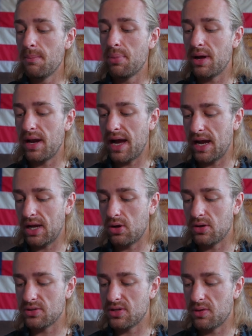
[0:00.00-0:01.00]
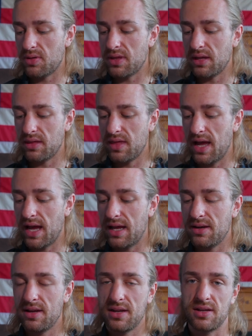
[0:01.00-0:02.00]
But I also think
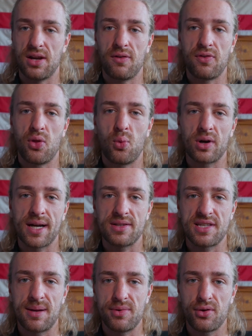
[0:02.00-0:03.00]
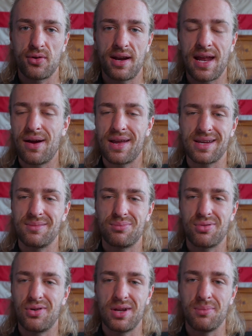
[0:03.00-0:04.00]
that, you know, for the workouts that I'm doing right now, I can
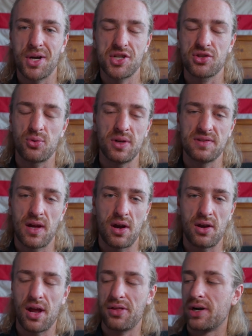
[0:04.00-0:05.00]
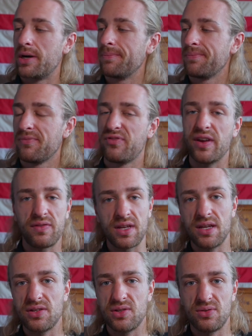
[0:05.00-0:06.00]
pretty much squeeze out another
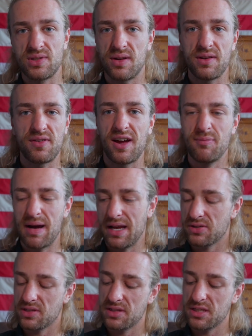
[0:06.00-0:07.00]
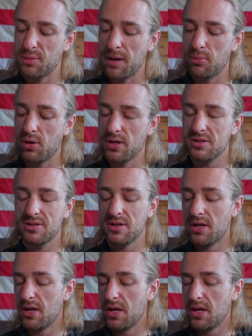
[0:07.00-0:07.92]
50 to 75 miles in these bad boys.